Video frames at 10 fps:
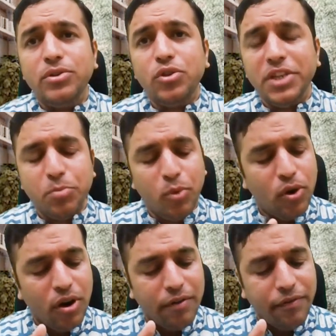So we spoke
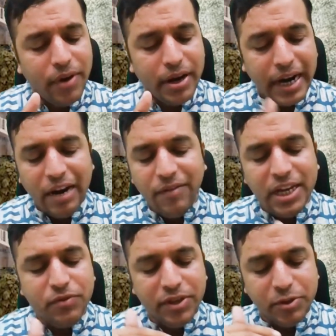of
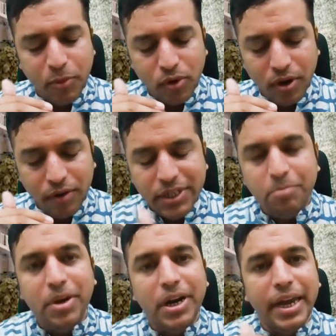railways, we spoke of
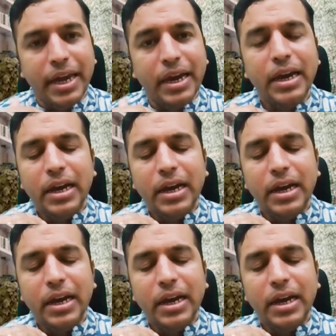shipbuilding,